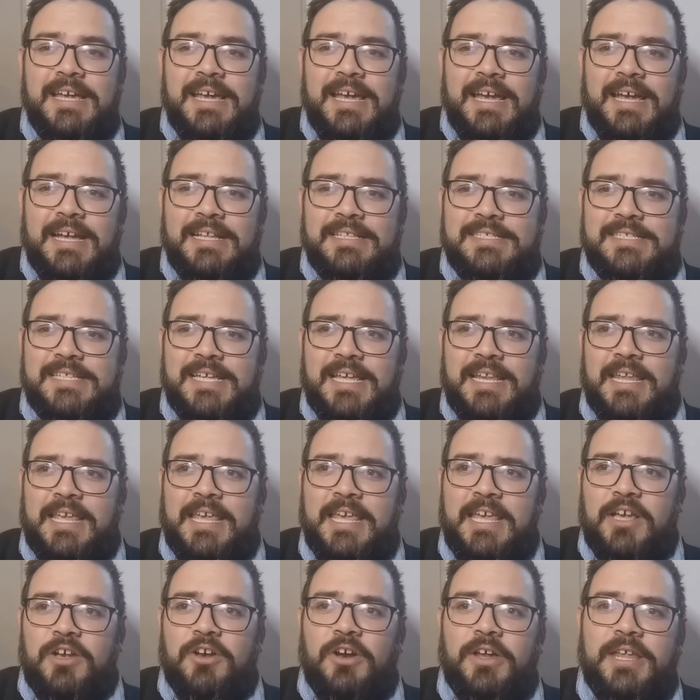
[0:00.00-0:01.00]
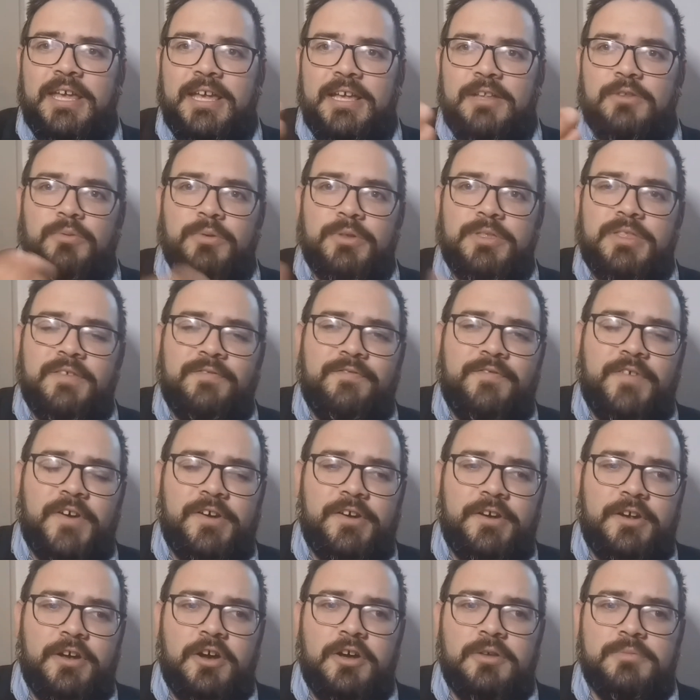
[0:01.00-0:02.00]
Instead, he got hit with the
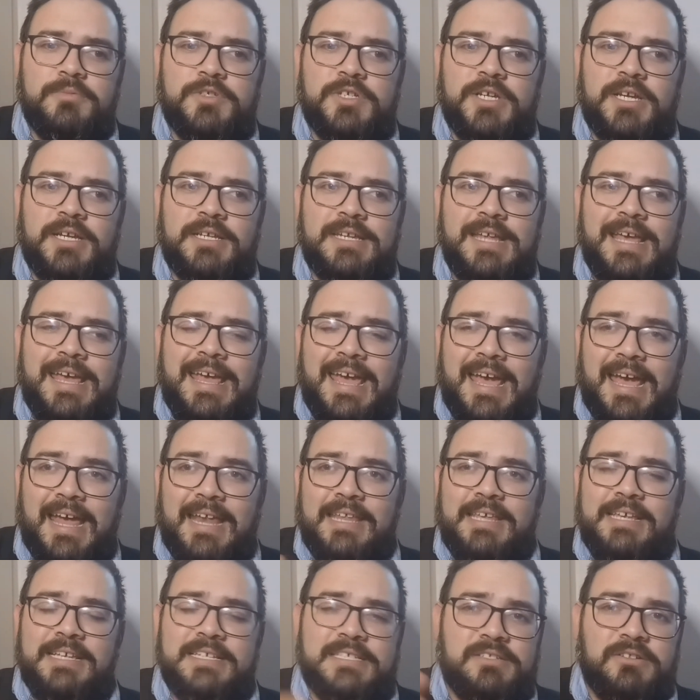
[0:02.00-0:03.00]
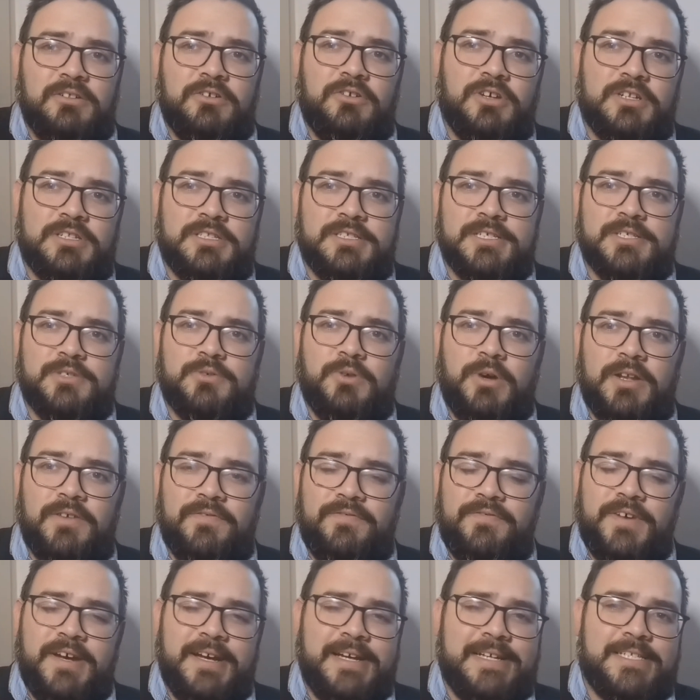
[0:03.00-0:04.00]
foreign object and he still got
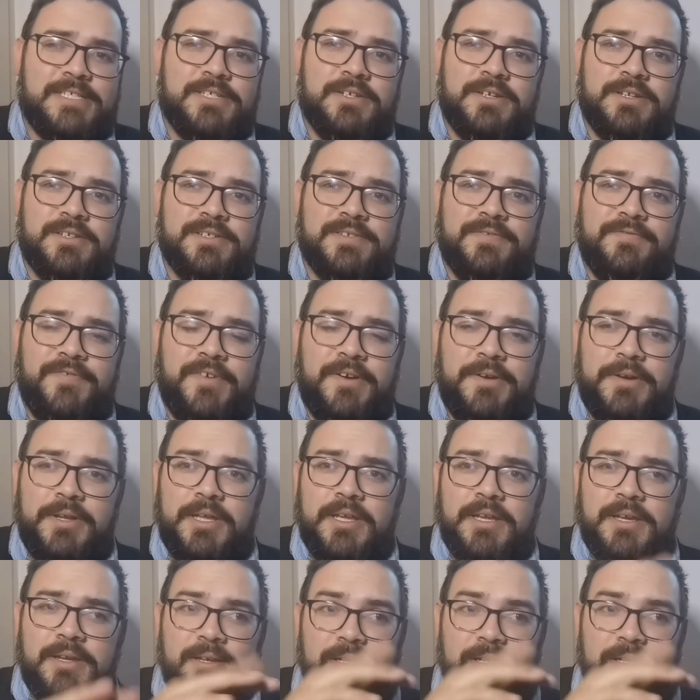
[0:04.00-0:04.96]
disqualified. So it was a very